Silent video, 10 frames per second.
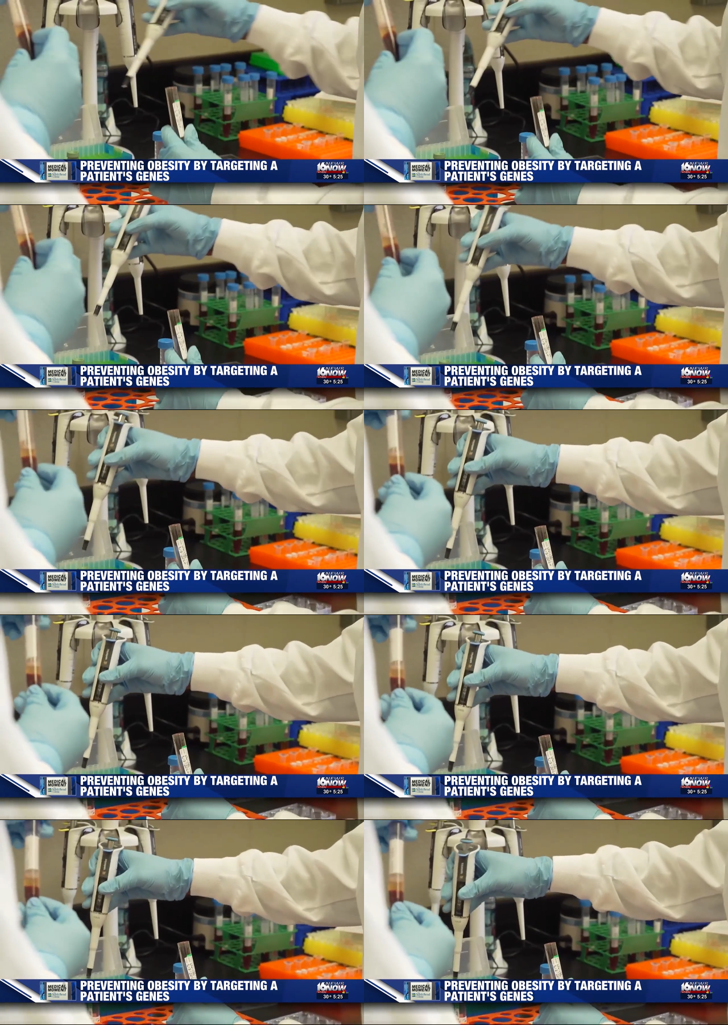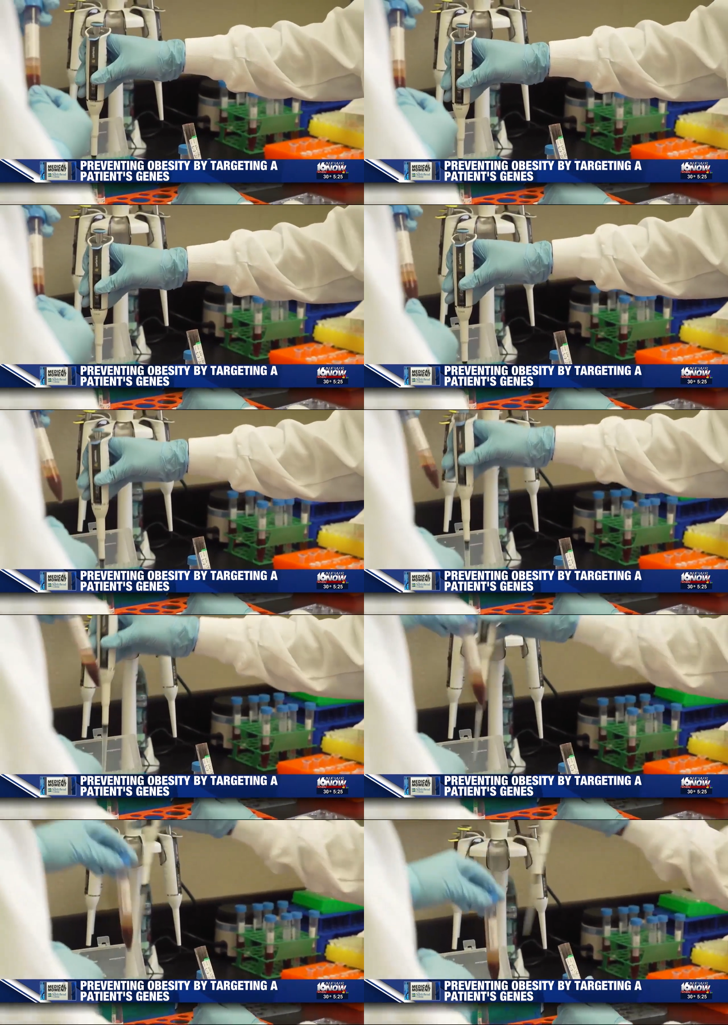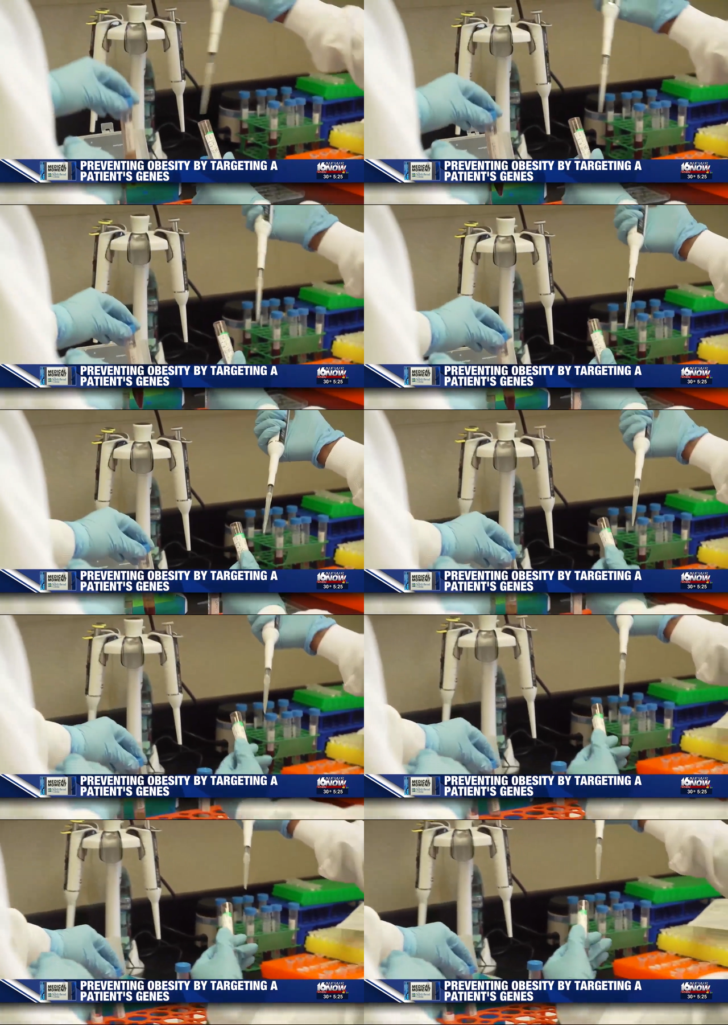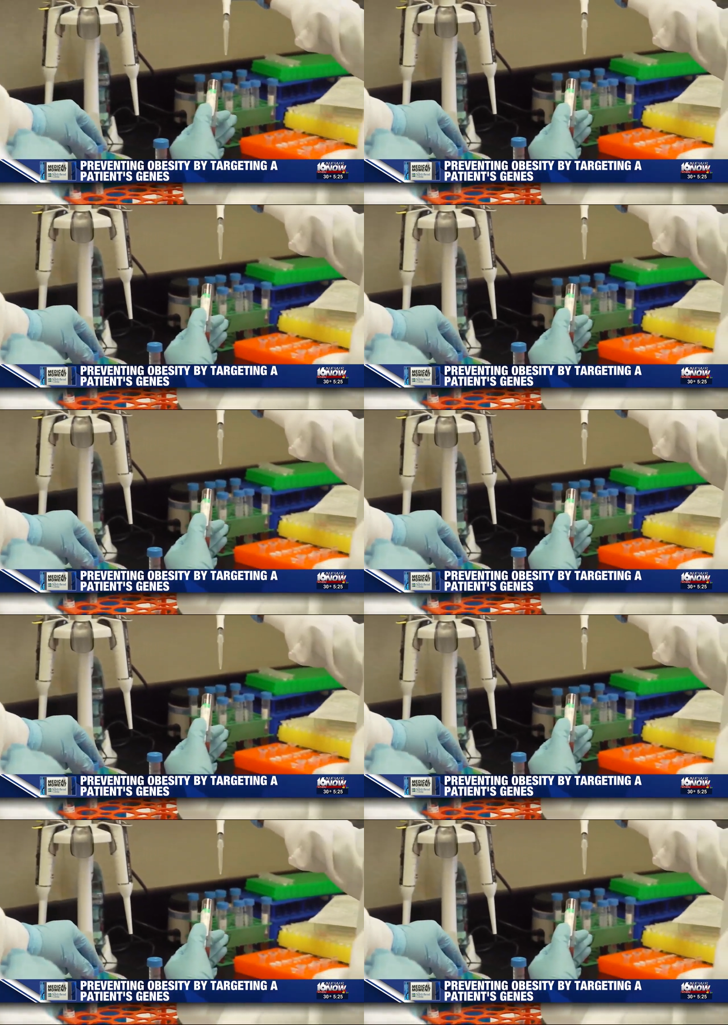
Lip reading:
No face is visible, so there are no lips to read.